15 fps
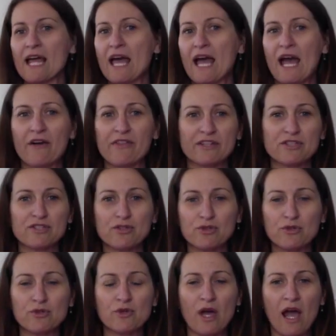how the
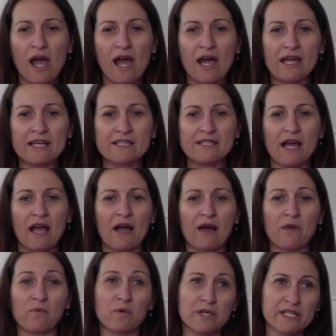two eyes
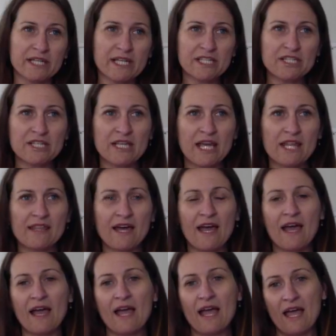are working together,